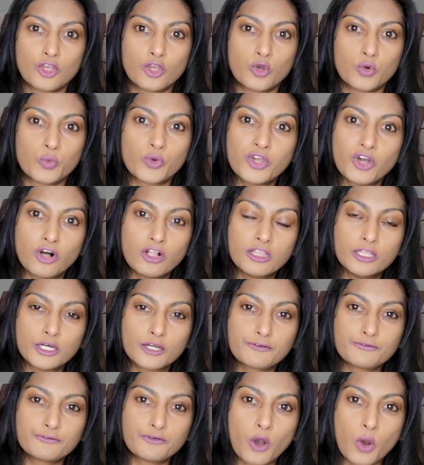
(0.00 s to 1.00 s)
We all
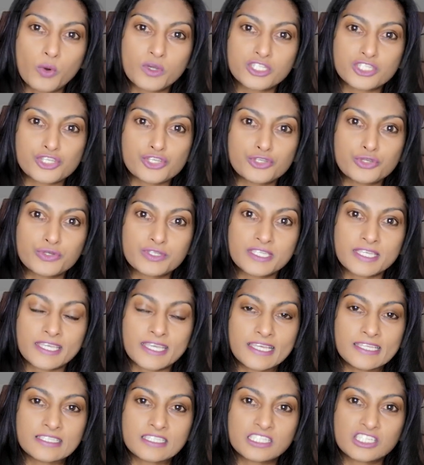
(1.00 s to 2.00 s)
look forward to using
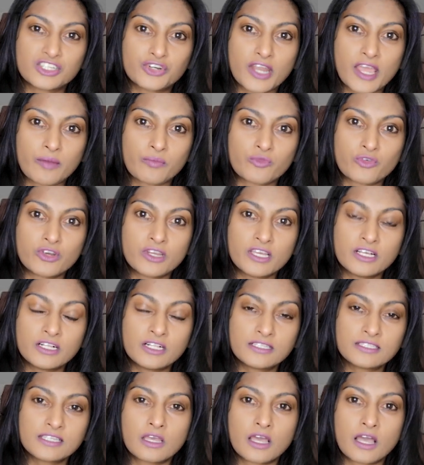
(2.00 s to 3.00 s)
Instagram
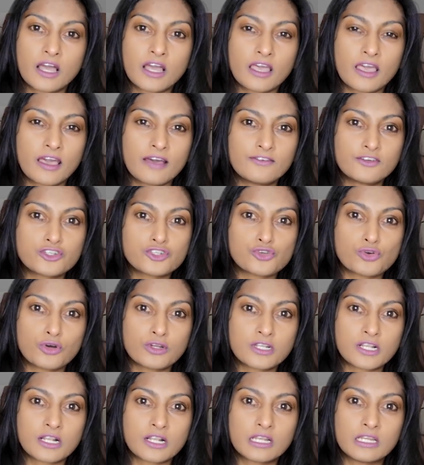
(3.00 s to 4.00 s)
Reels. I have a
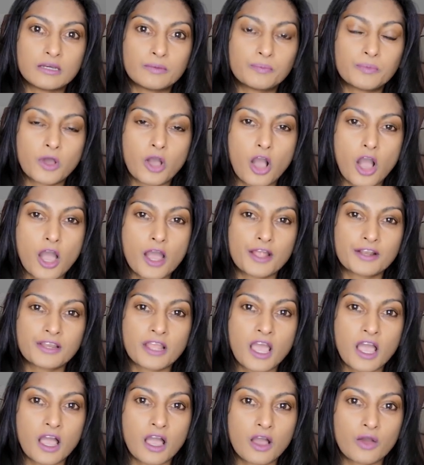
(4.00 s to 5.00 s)
short clip on
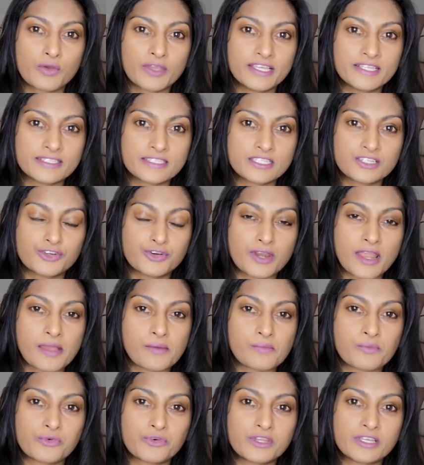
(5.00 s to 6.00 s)
how
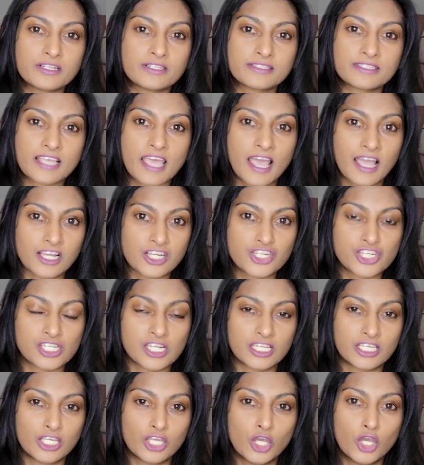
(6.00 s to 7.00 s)
Instagram Reels
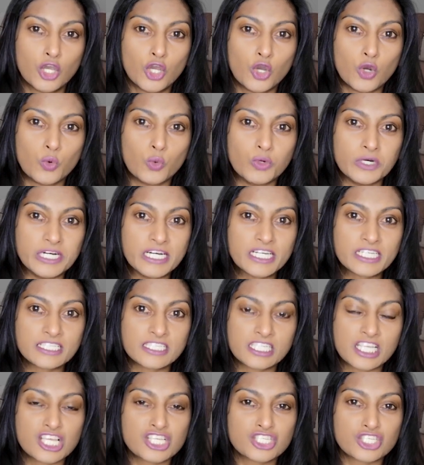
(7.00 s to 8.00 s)
actually
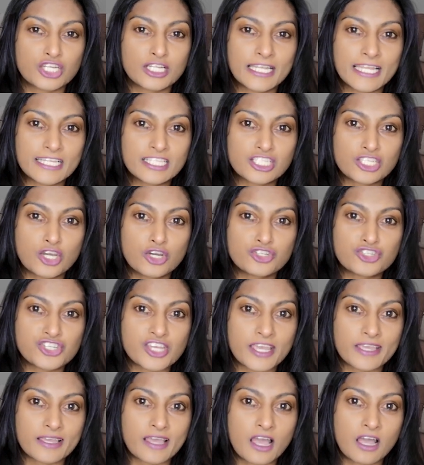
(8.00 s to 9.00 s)
works, so let's go
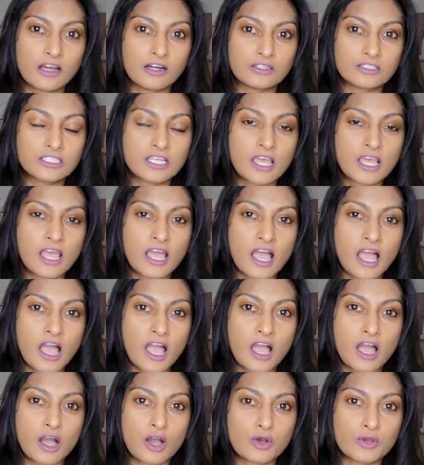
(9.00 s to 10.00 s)
check out
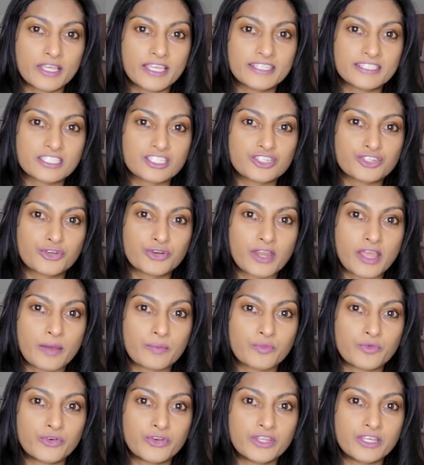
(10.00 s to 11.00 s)
how
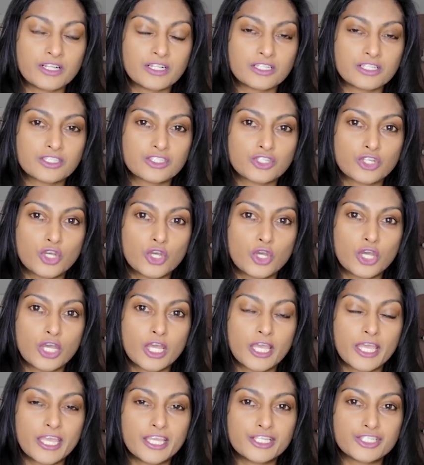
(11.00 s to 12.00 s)
Instagram Reels
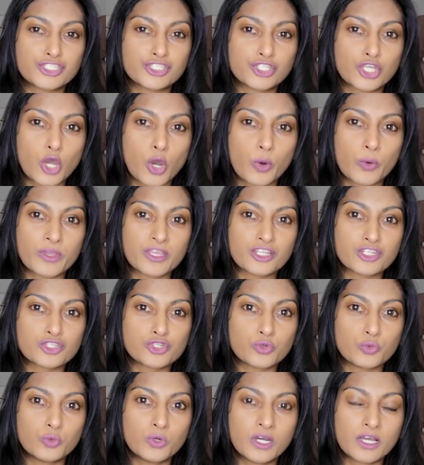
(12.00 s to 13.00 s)
is going
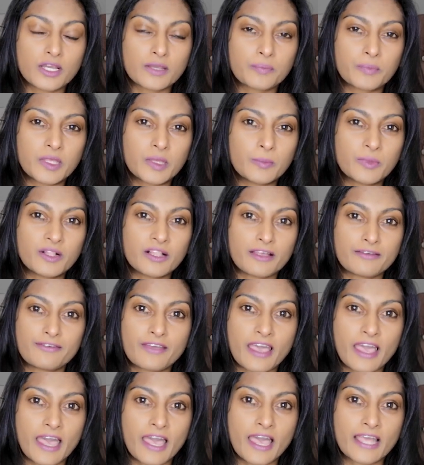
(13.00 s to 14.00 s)
to work. People have
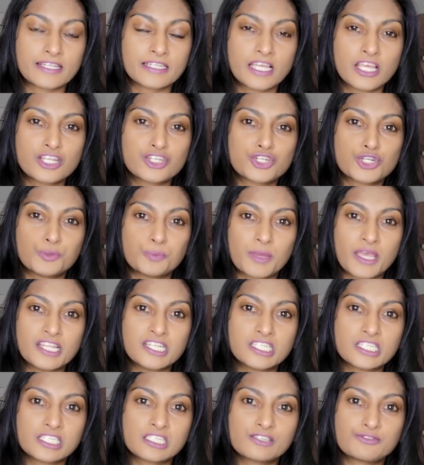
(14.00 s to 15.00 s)
had
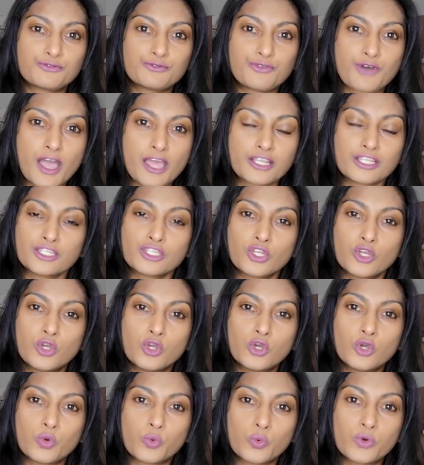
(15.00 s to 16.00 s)
tremendous fun
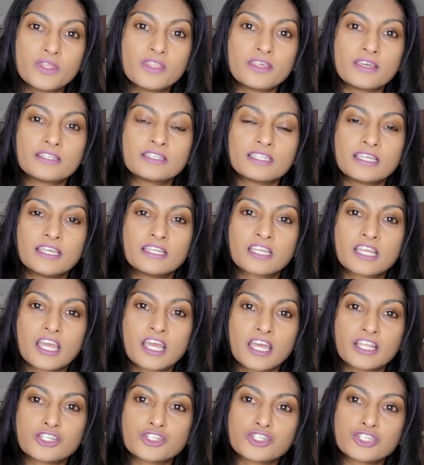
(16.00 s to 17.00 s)
with it in
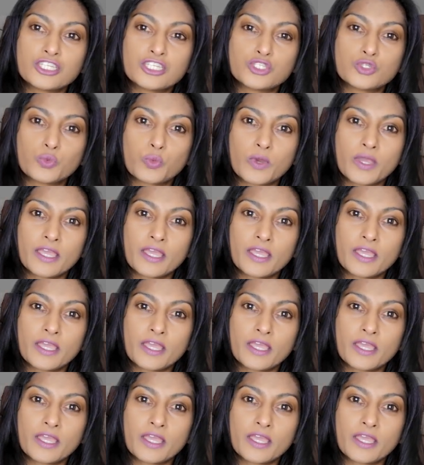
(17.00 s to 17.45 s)
countries where